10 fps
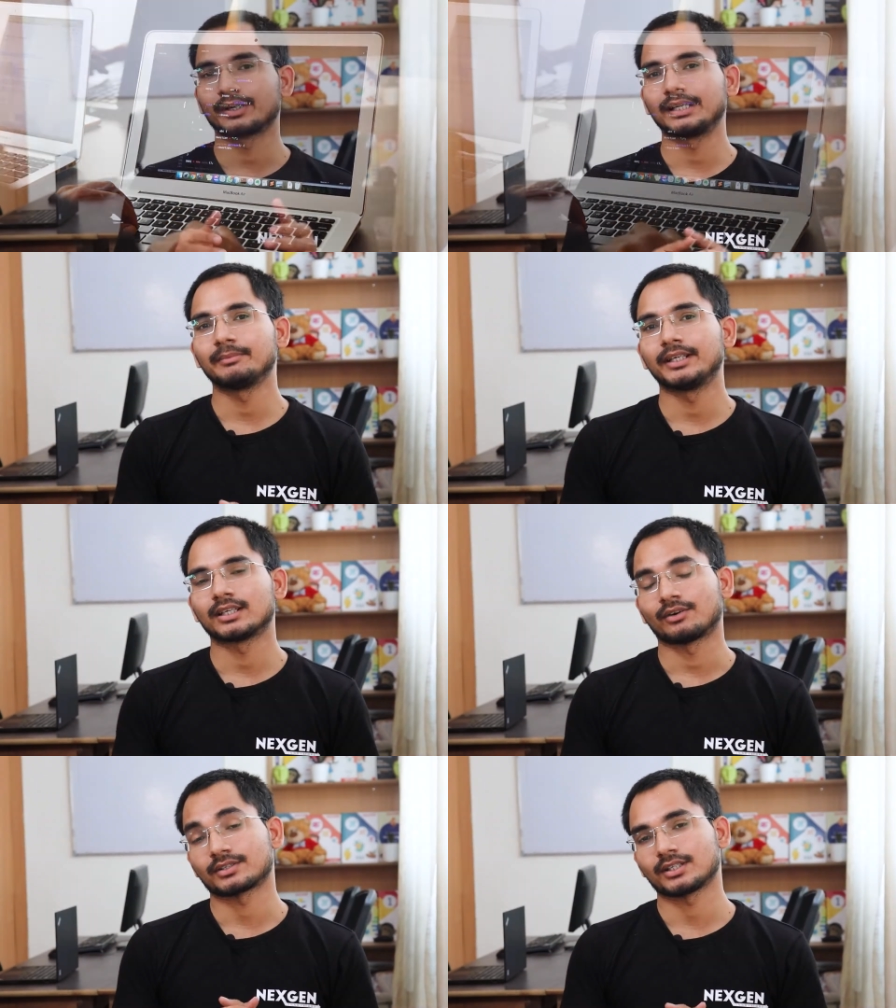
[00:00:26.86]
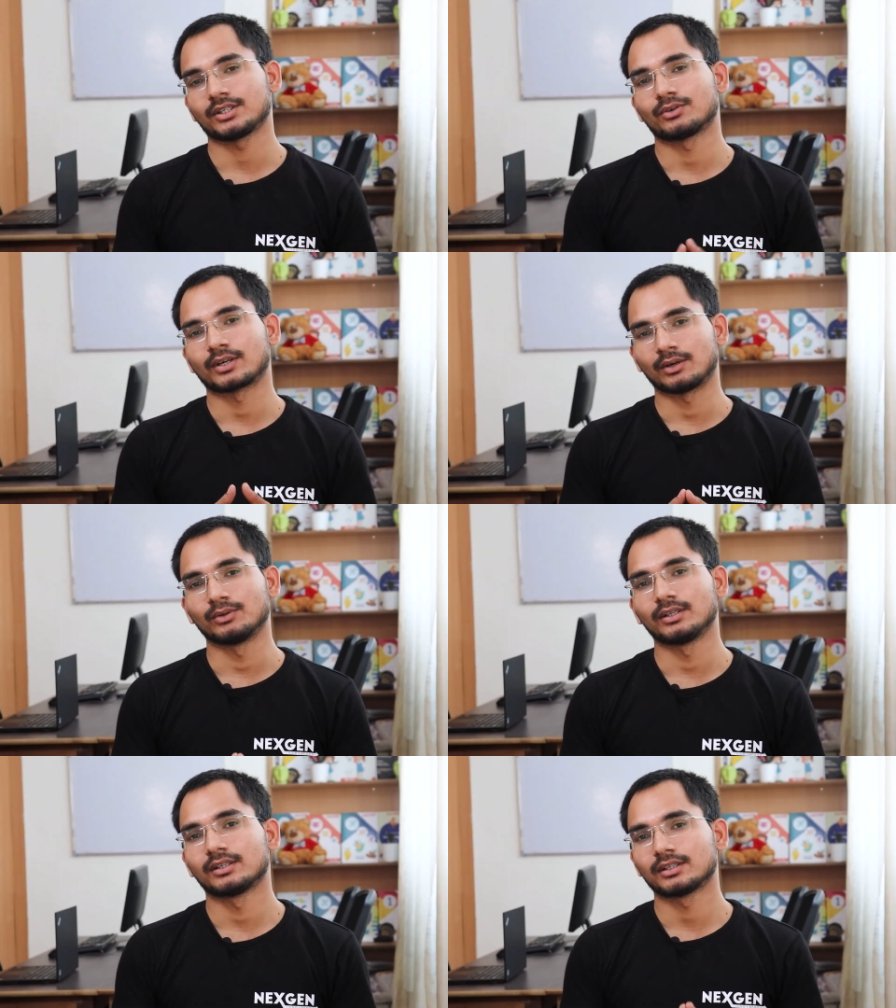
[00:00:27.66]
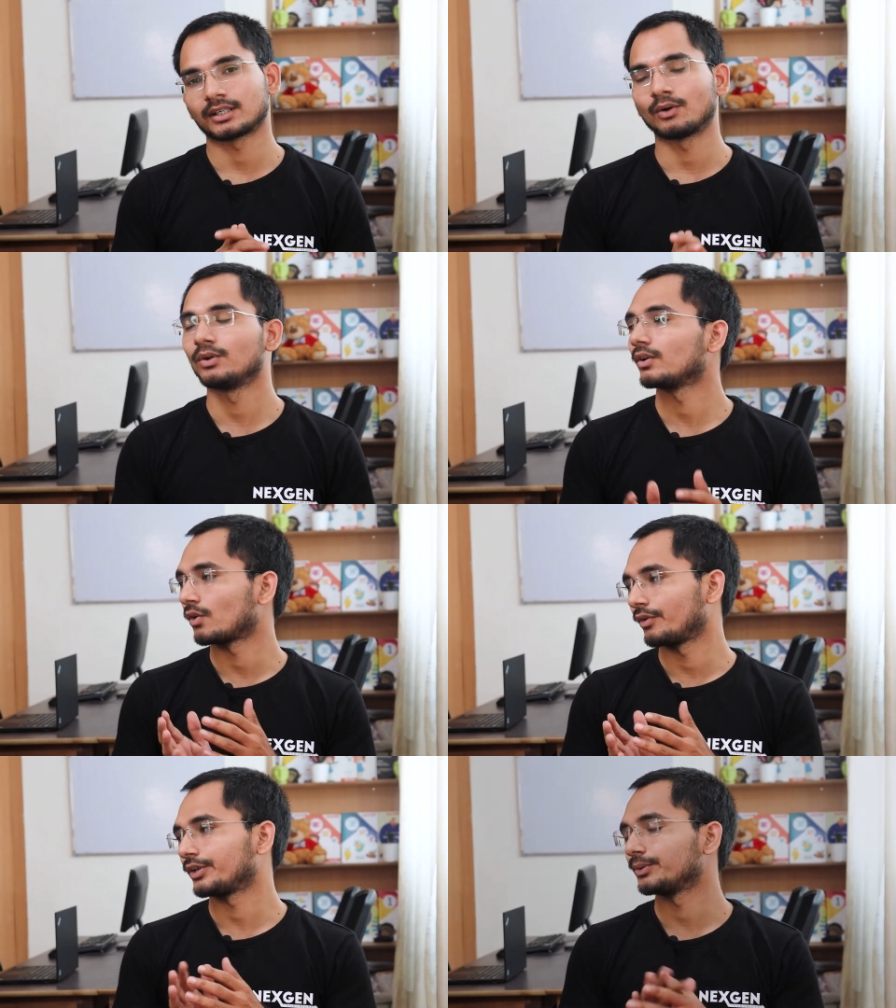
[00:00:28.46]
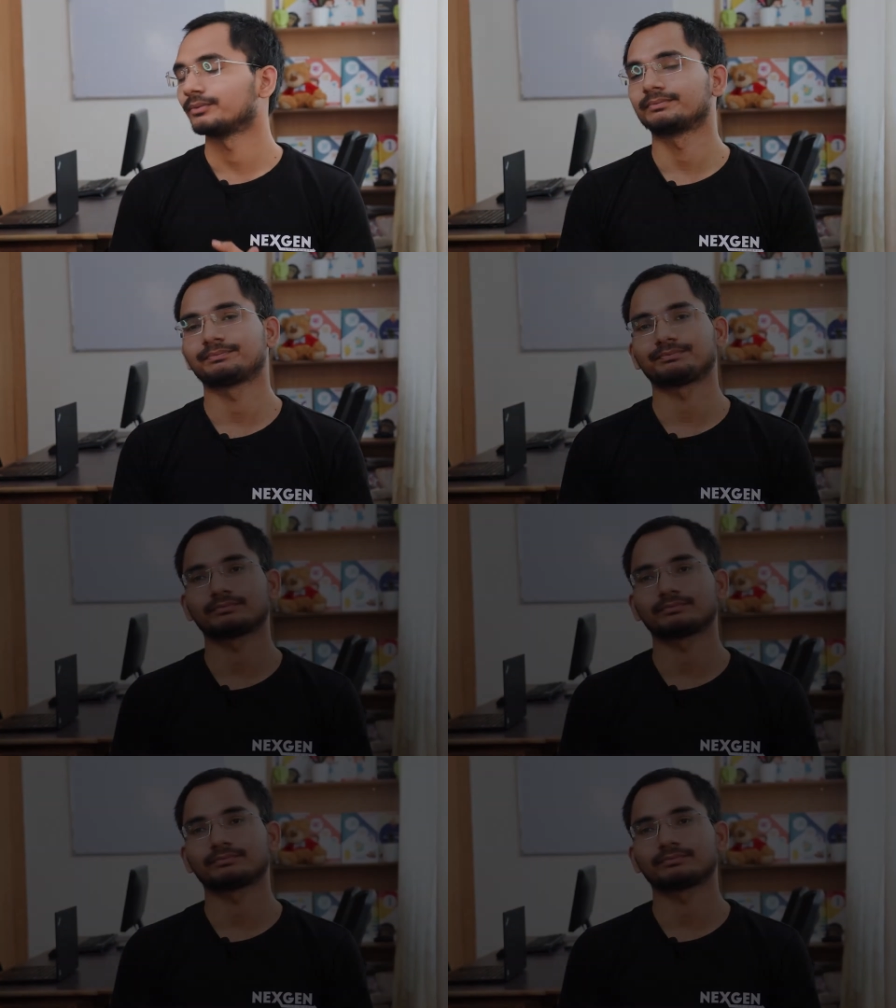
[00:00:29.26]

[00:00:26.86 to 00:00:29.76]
quickly meet our CEO, Rahul Ordeo.